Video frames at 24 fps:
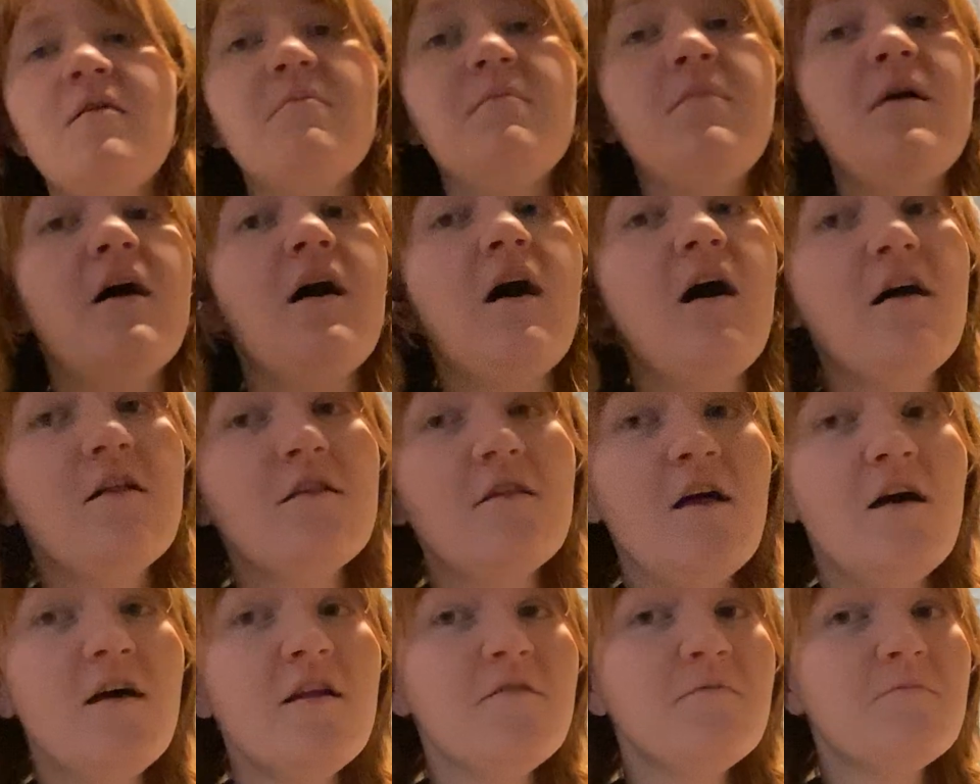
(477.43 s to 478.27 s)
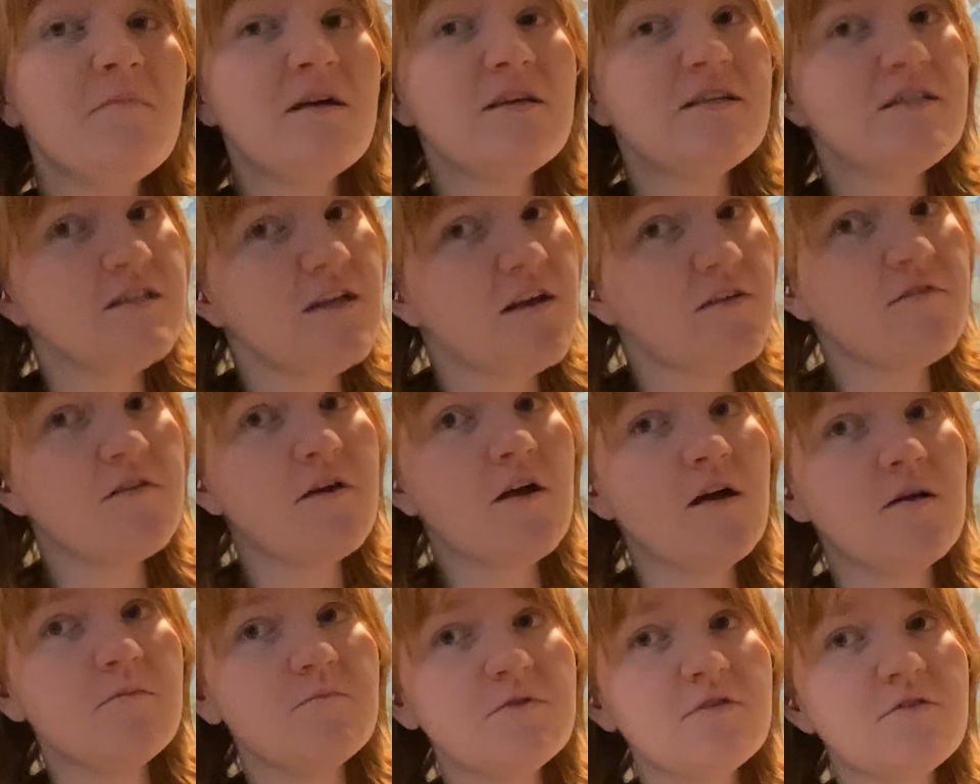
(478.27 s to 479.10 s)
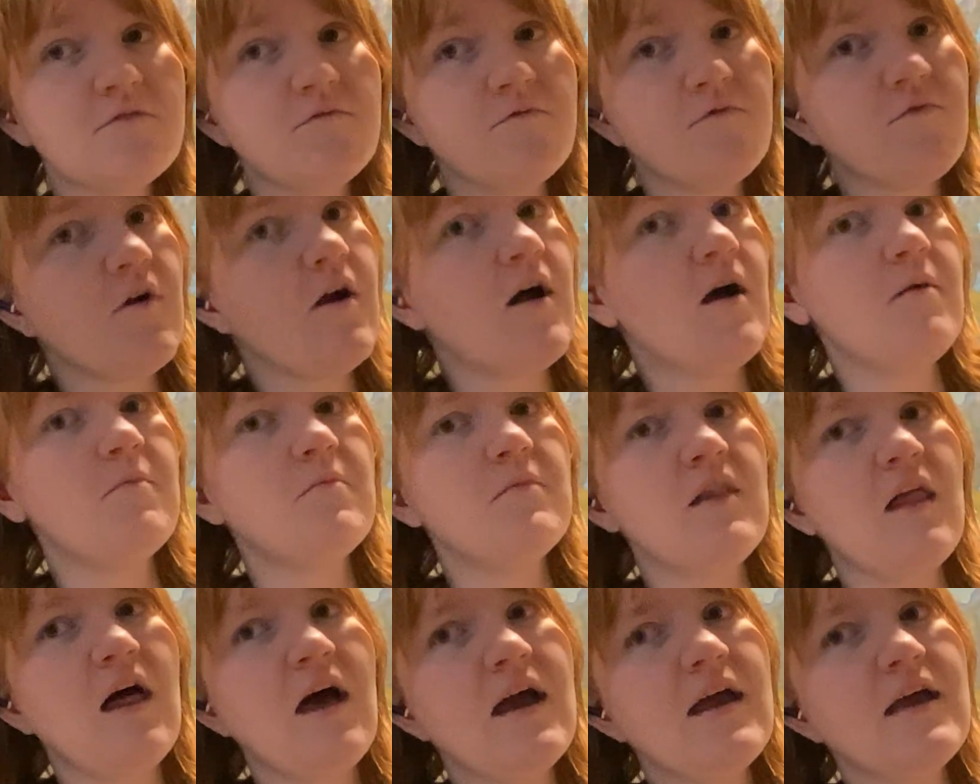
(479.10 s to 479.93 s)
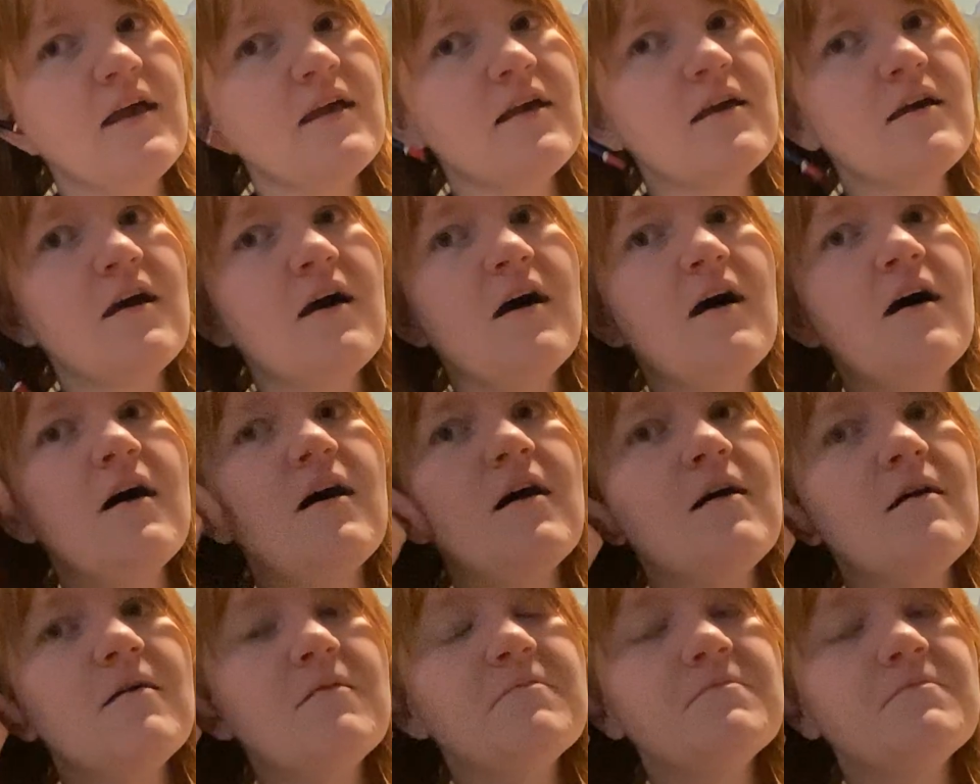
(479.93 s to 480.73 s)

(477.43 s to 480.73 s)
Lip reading: But a lot of my stuff comes from like, I